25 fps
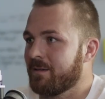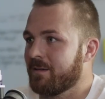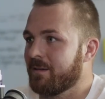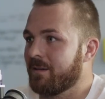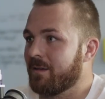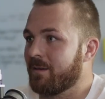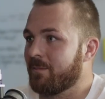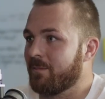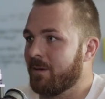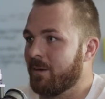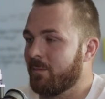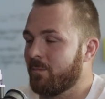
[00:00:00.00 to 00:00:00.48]

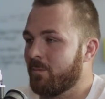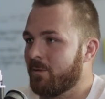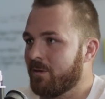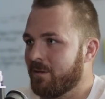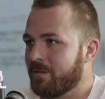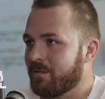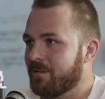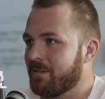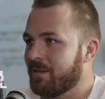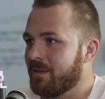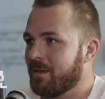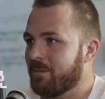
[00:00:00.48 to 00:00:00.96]
right? And
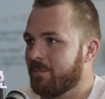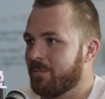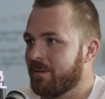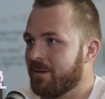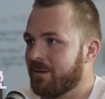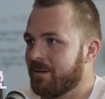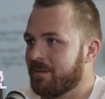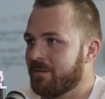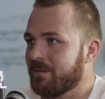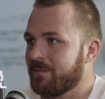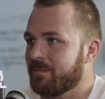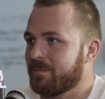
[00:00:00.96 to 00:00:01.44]
wanting to get
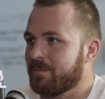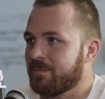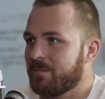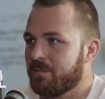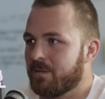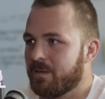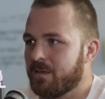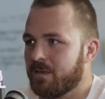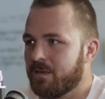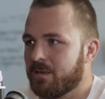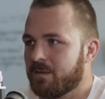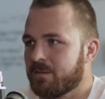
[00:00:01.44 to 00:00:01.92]
better.
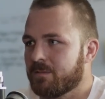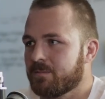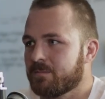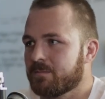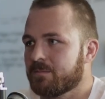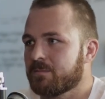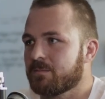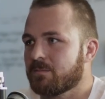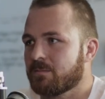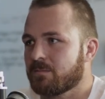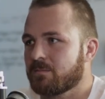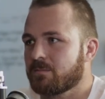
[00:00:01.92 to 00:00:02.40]
Yeah,
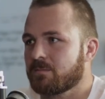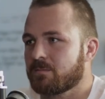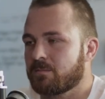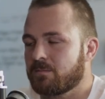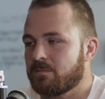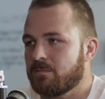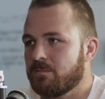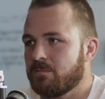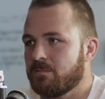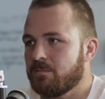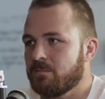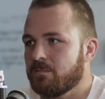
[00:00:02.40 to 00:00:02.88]

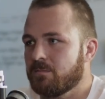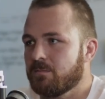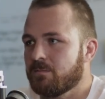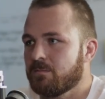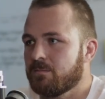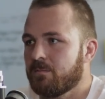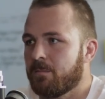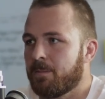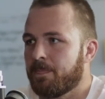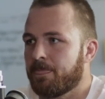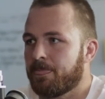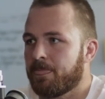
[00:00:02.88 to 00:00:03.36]

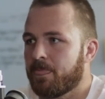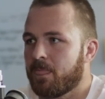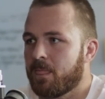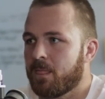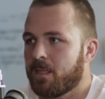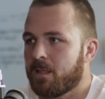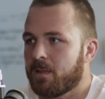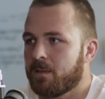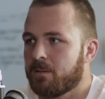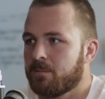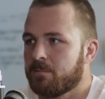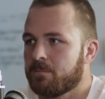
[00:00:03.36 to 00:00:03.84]
that makes
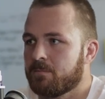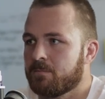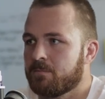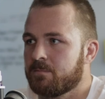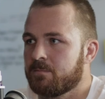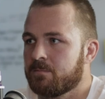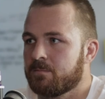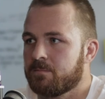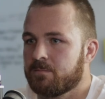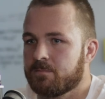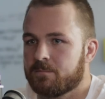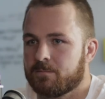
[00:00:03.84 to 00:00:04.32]
complete
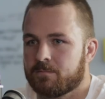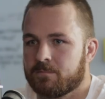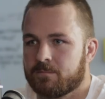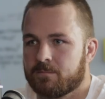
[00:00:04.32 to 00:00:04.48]
sense, bro.